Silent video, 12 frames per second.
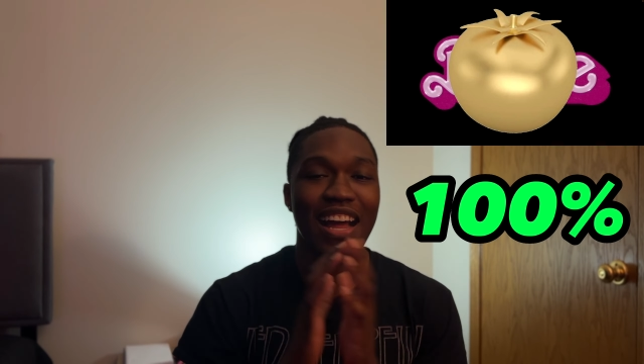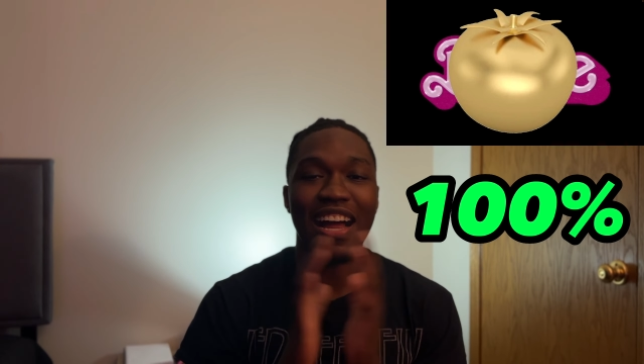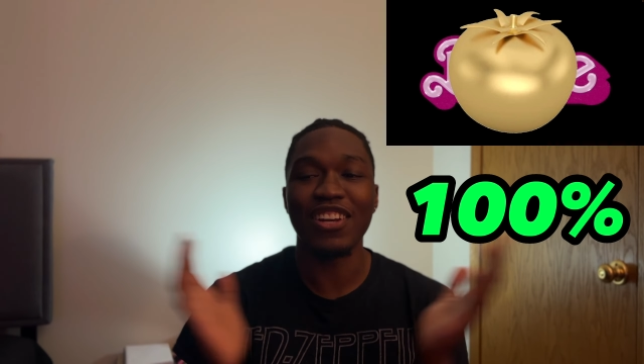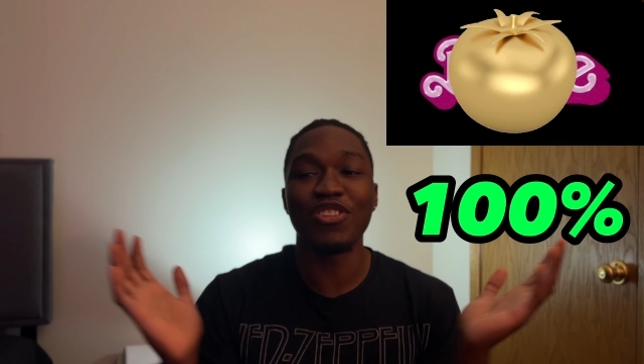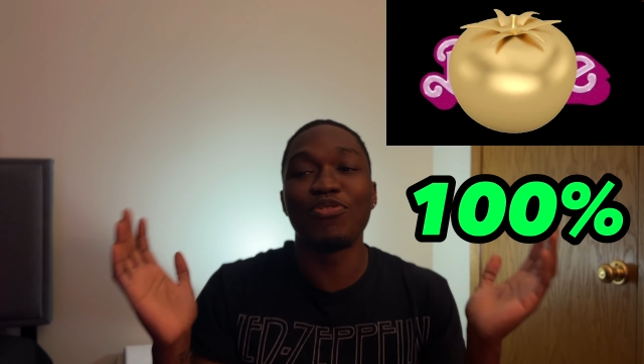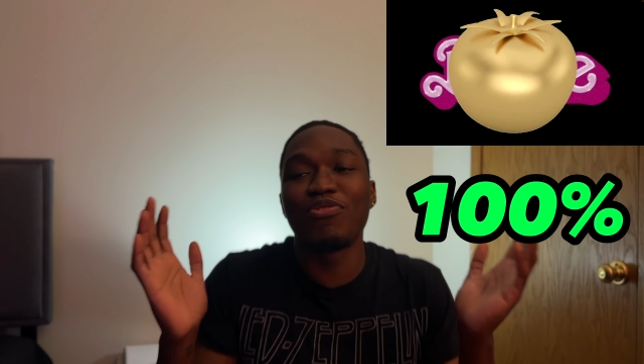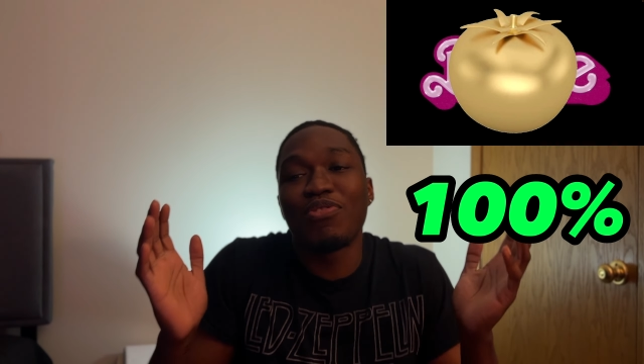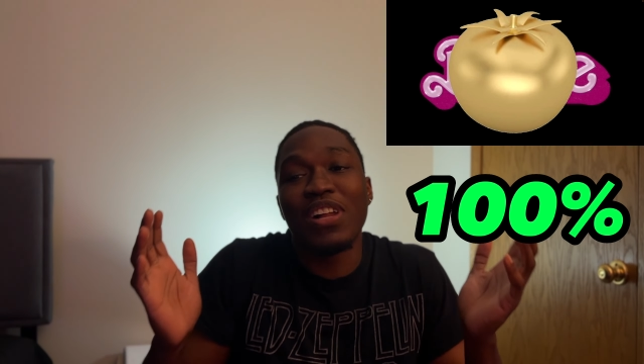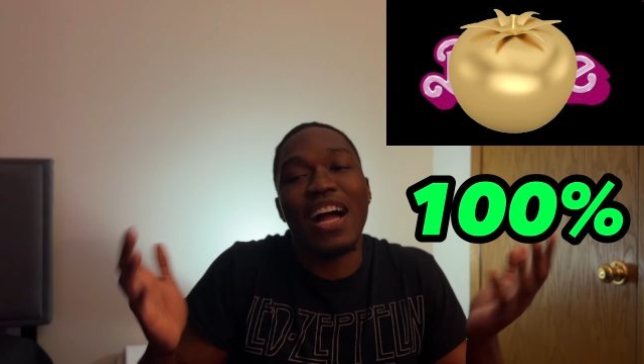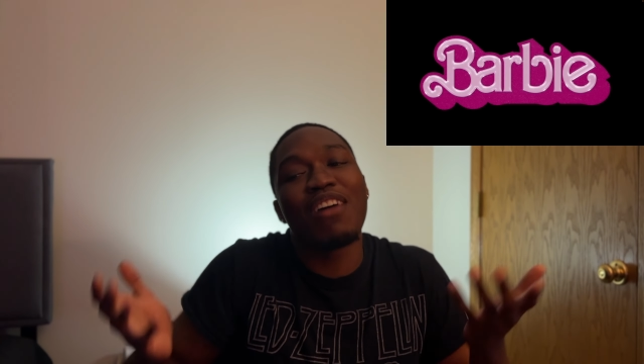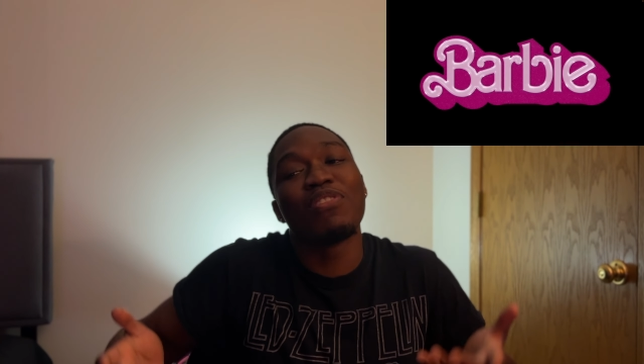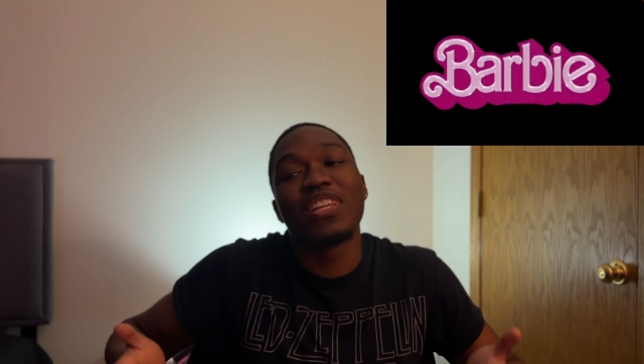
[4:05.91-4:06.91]
I
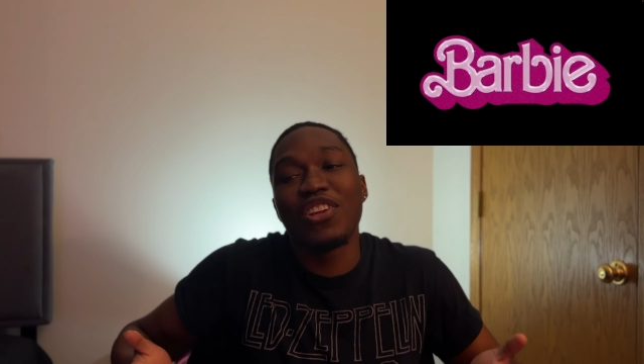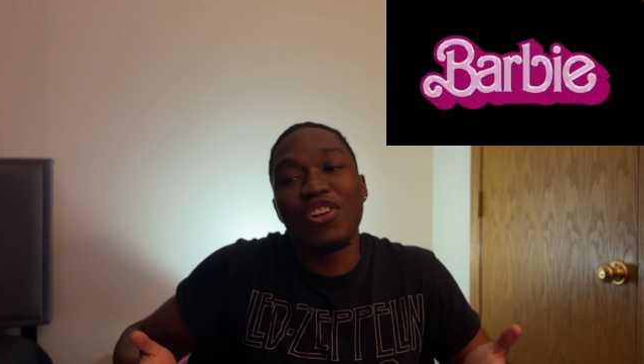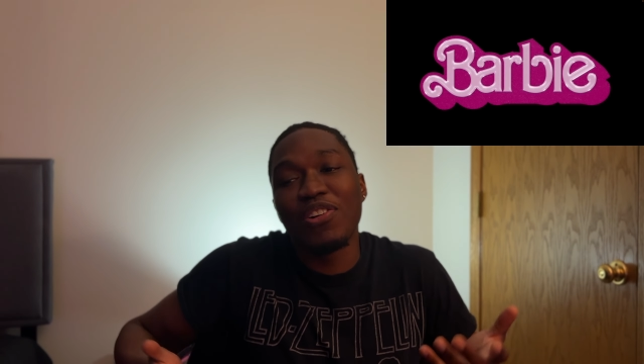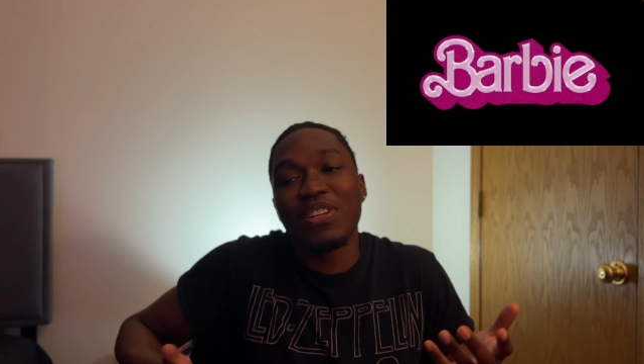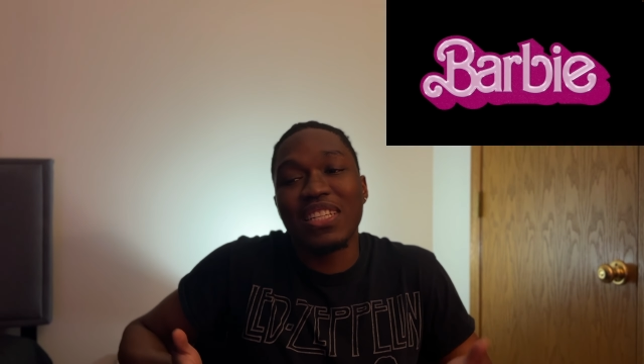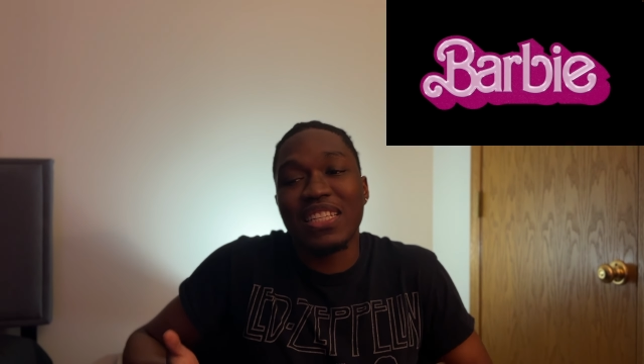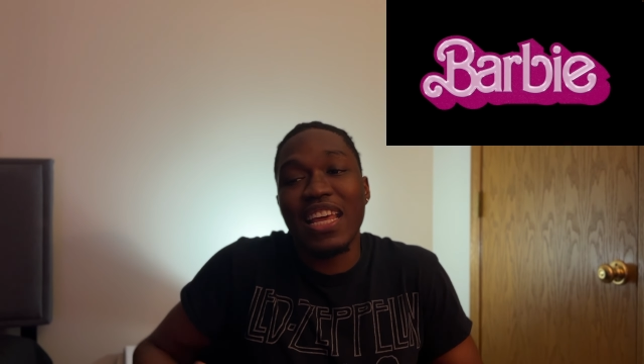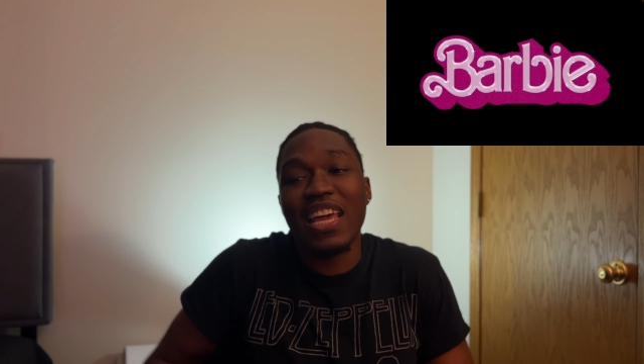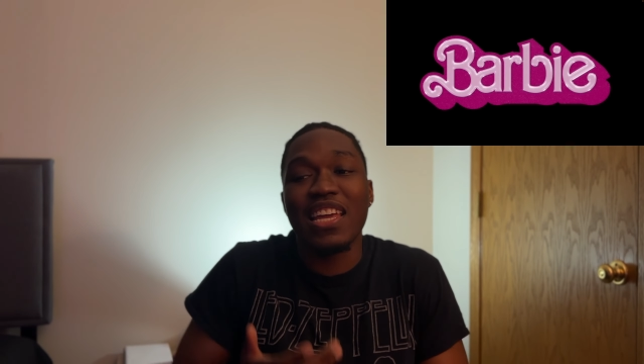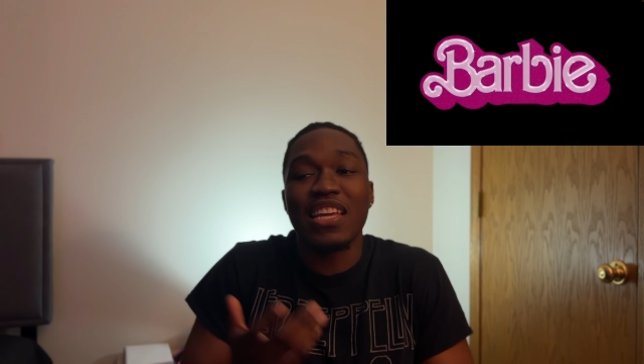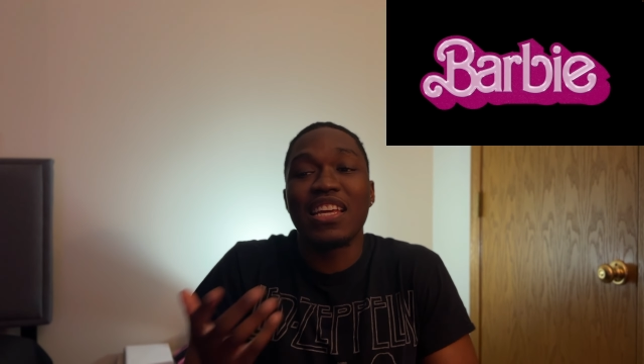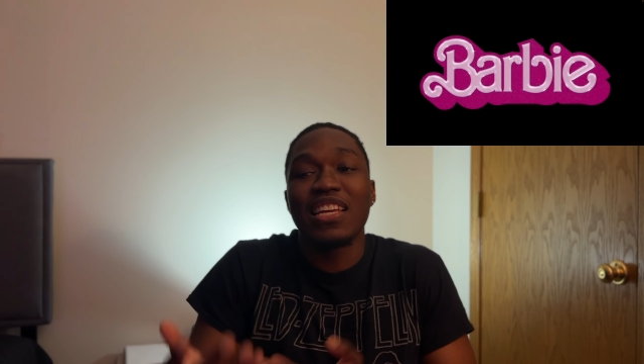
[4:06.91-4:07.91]
really don't know what to
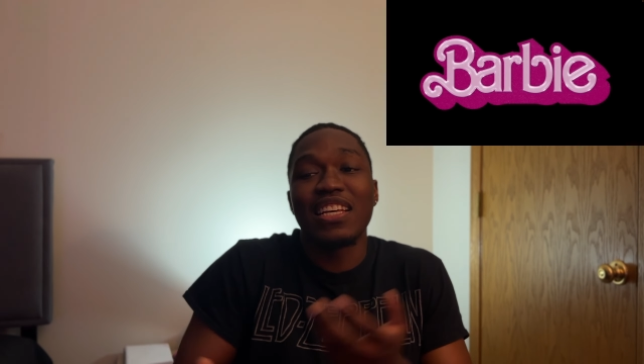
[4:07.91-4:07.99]
say.